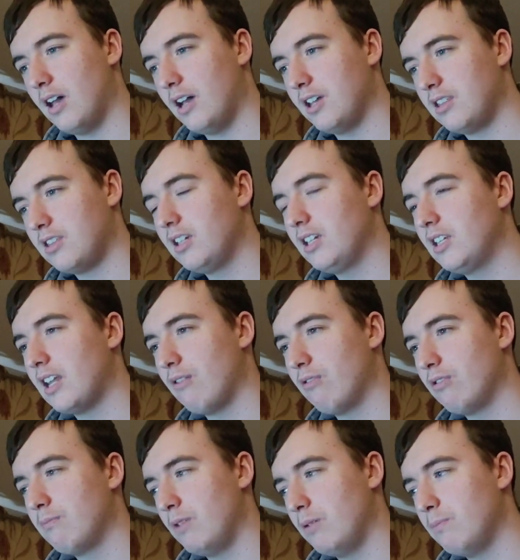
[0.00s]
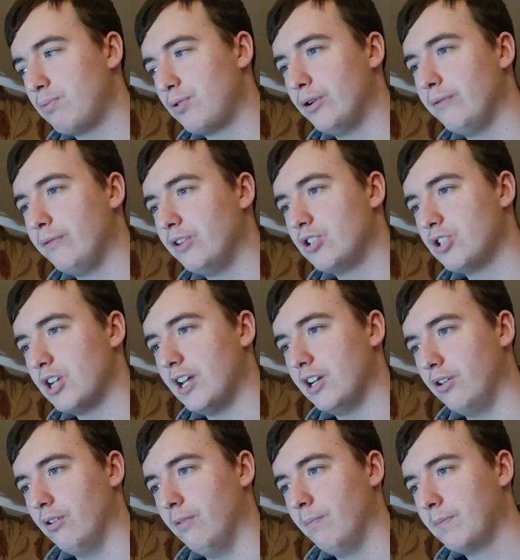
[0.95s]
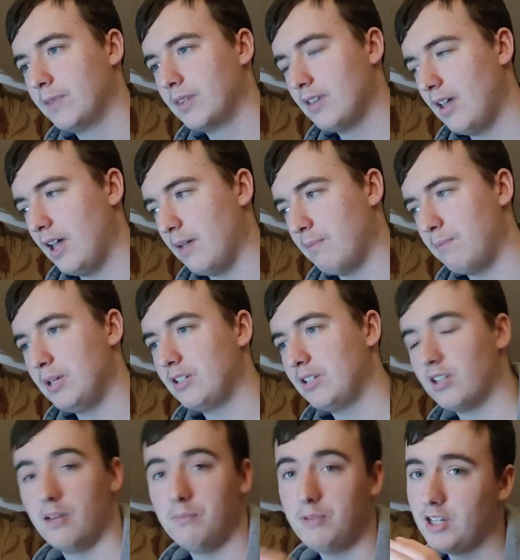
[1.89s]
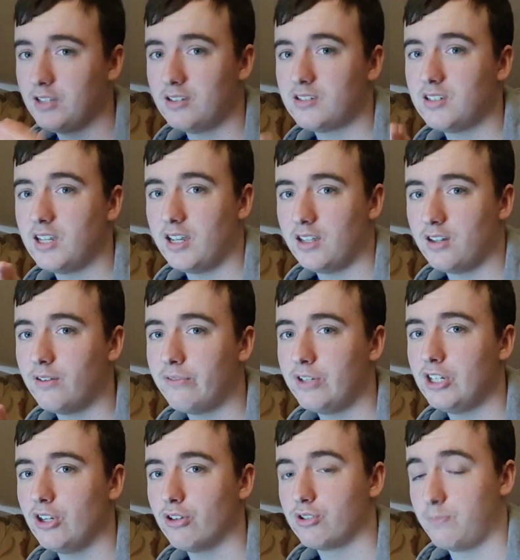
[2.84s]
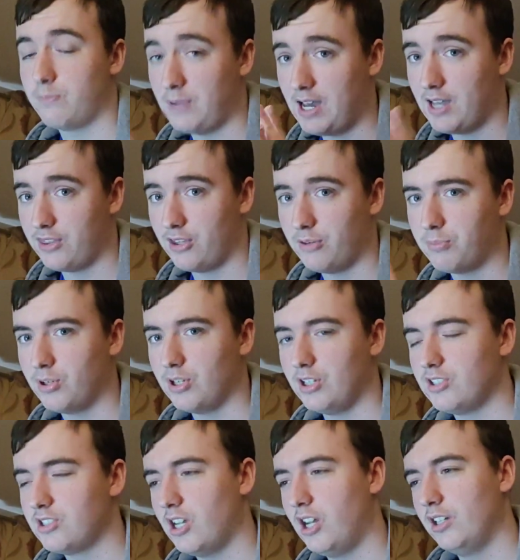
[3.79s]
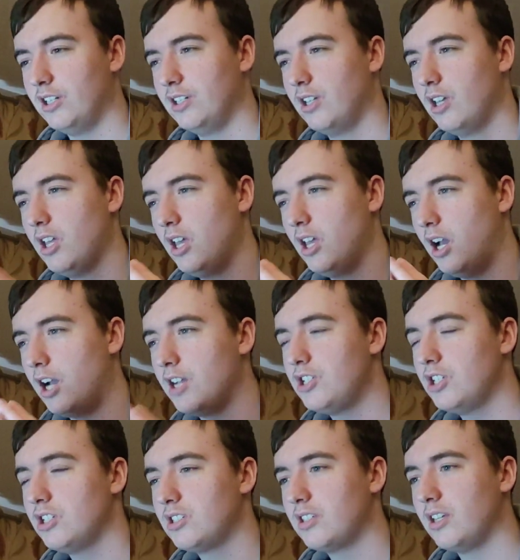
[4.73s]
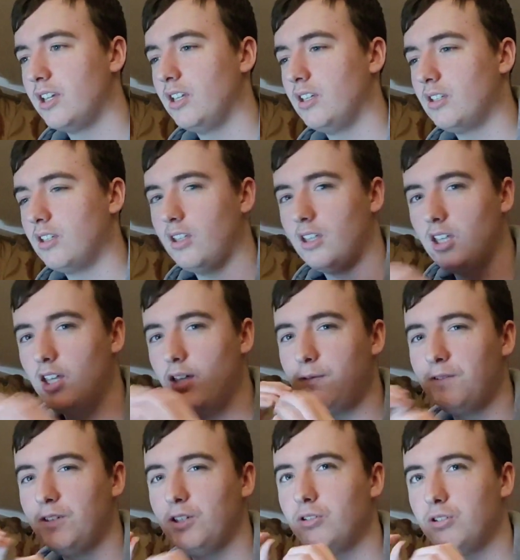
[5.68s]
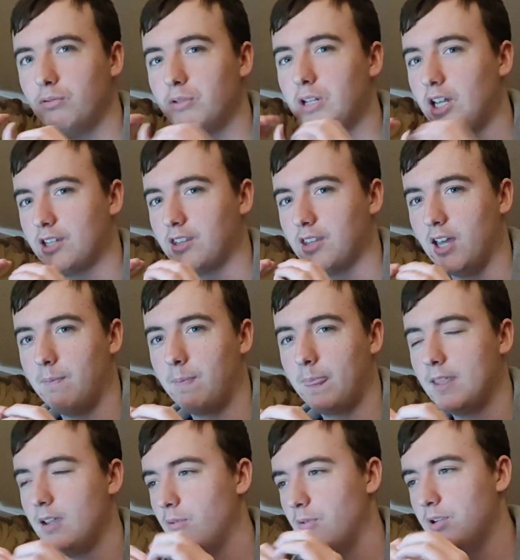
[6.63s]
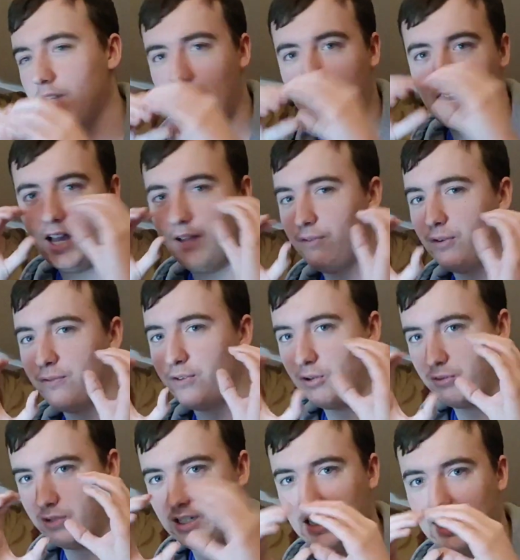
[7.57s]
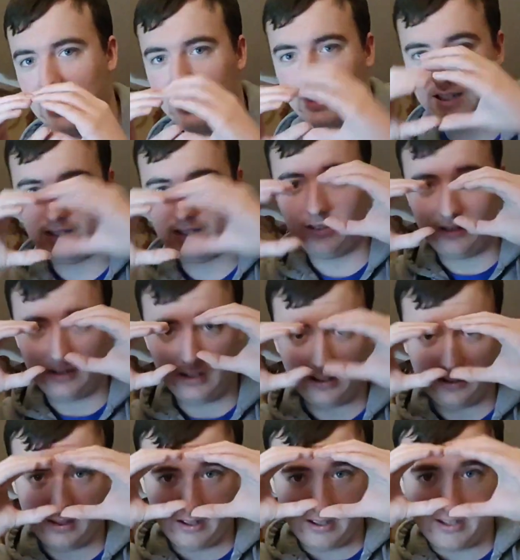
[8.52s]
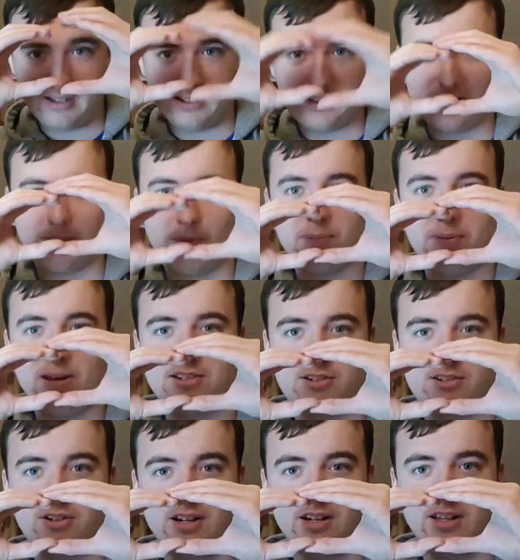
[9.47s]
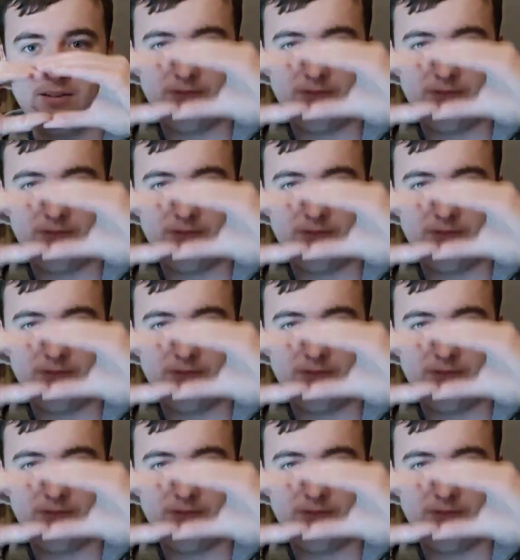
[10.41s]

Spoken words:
I think that would improve your channel big time. Not to say that your videos are bad, they're pretty solid. I just think if you do it like that, where you have your phone in like this is my best try.